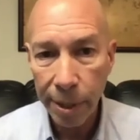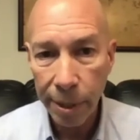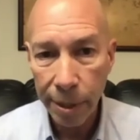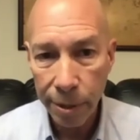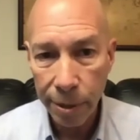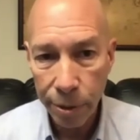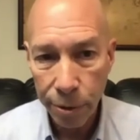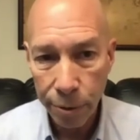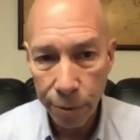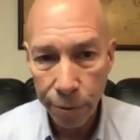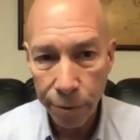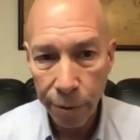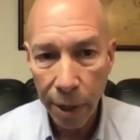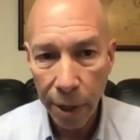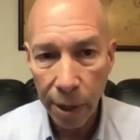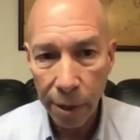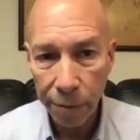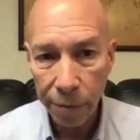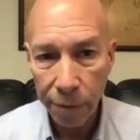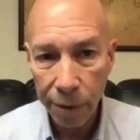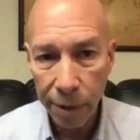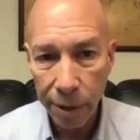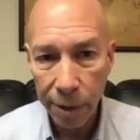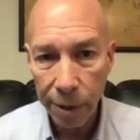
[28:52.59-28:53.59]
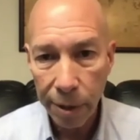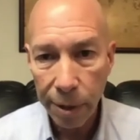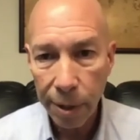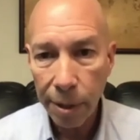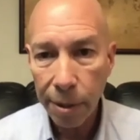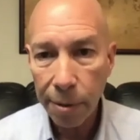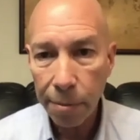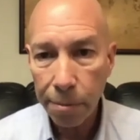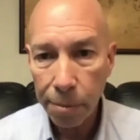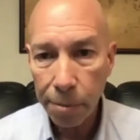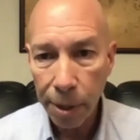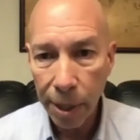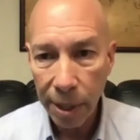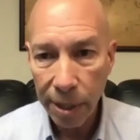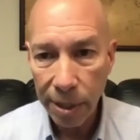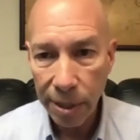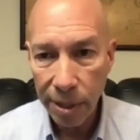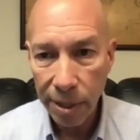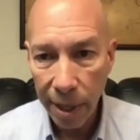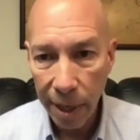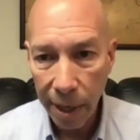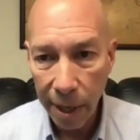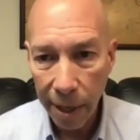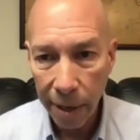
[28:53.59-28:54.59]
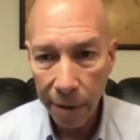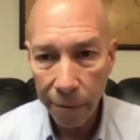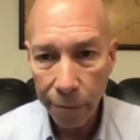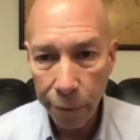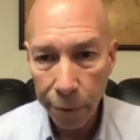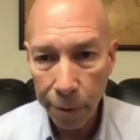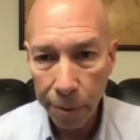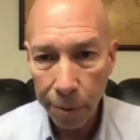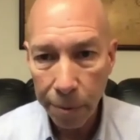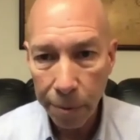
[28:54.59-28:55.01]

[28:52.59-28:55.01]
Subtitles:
is irrelevant. It applies to every